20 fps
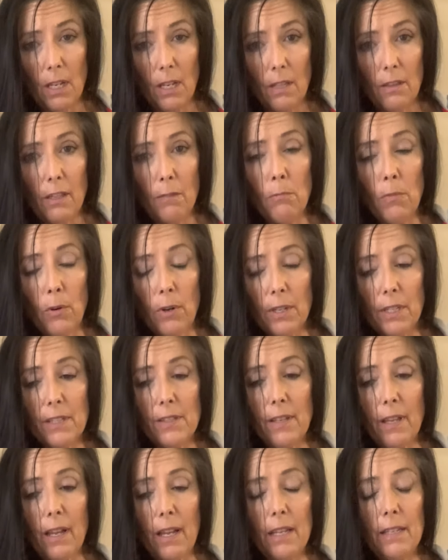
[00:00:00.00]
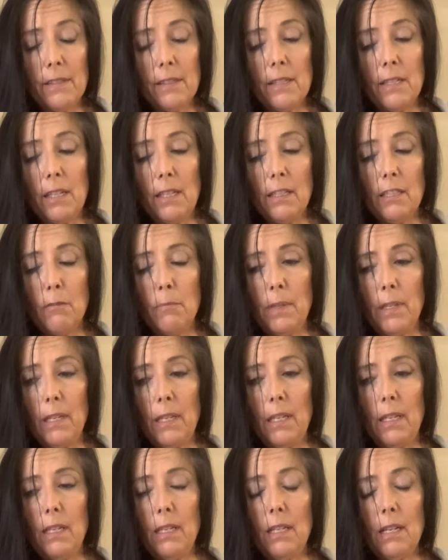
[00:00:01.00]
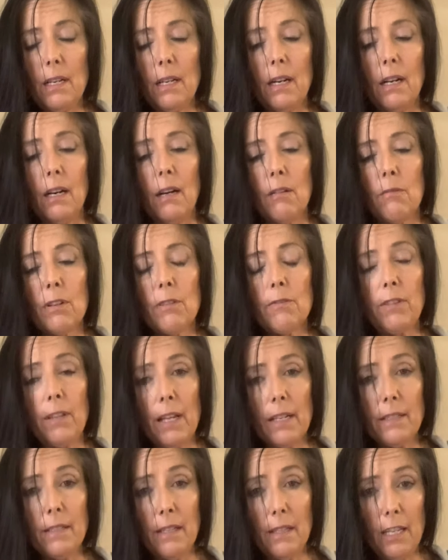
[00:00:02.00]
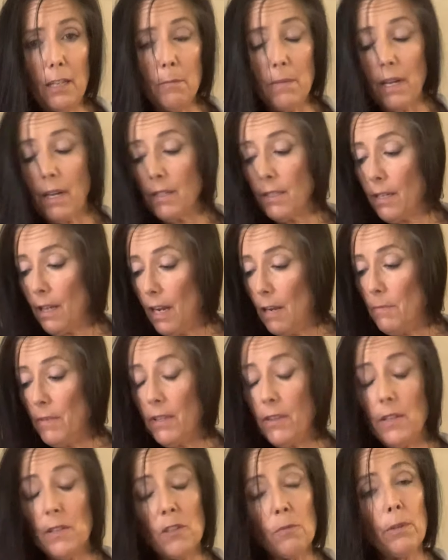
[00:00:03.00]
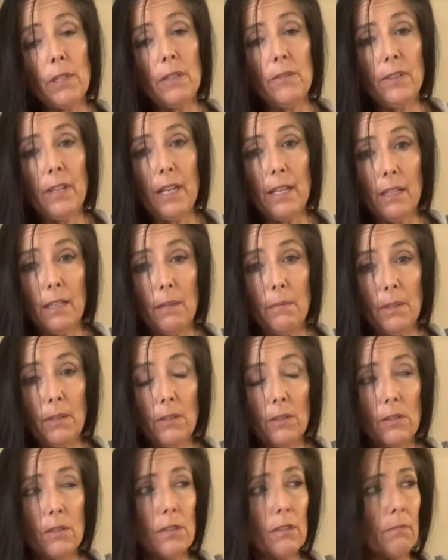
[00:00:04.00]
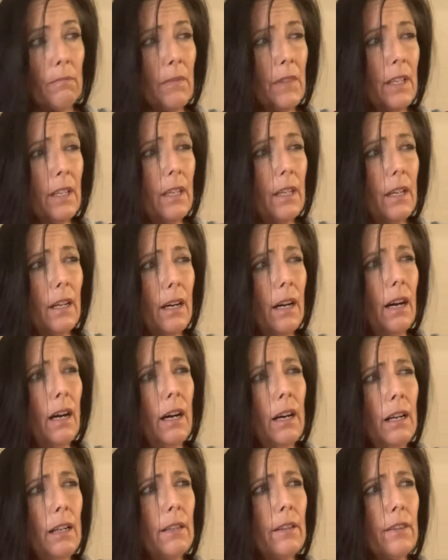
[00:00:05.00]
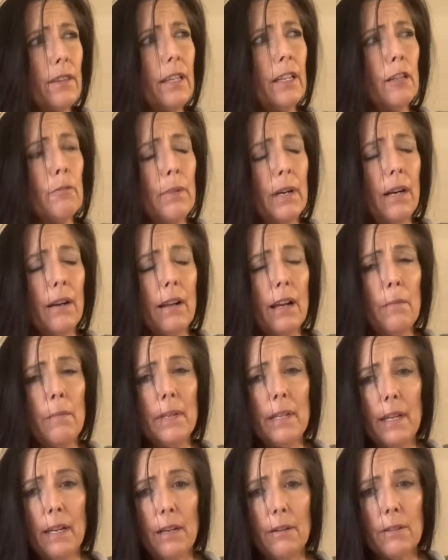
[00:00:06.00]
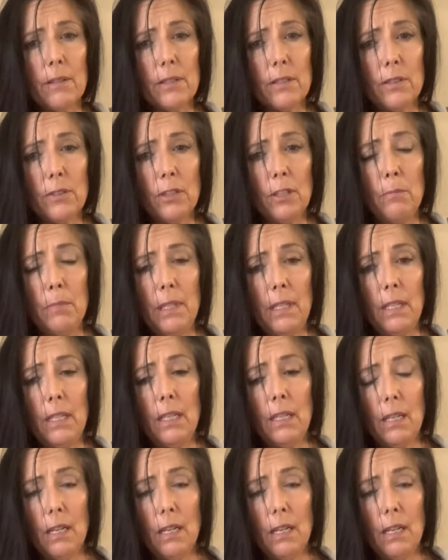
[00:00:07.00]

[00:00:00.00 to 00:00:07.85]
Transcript: The more designs need to be reflecting the amount of time that this would have taken, which is, I'll think about how many hours it should be.